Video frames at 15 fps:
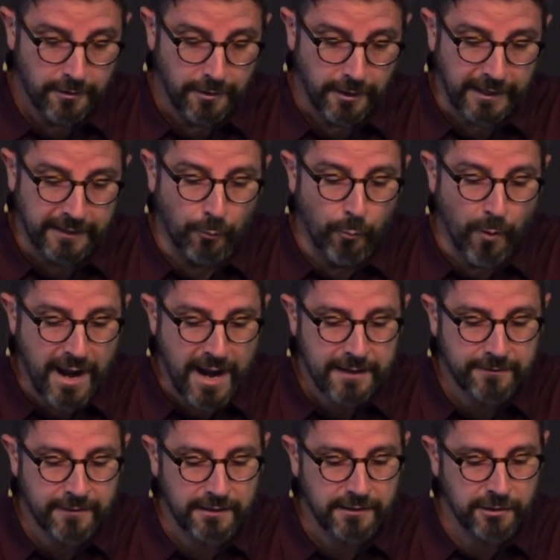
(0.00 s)
in a way
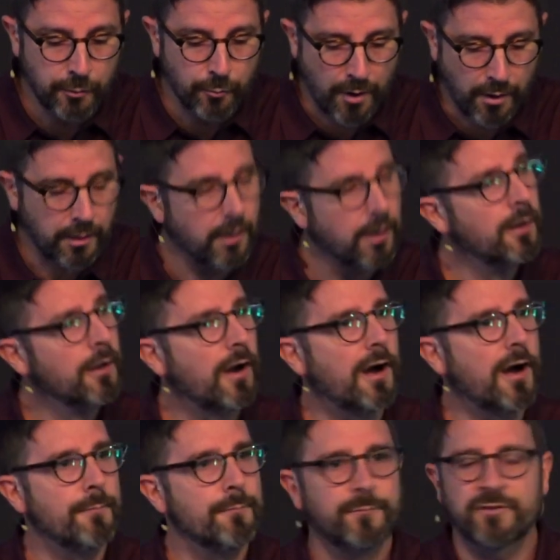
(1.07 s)
that you are um,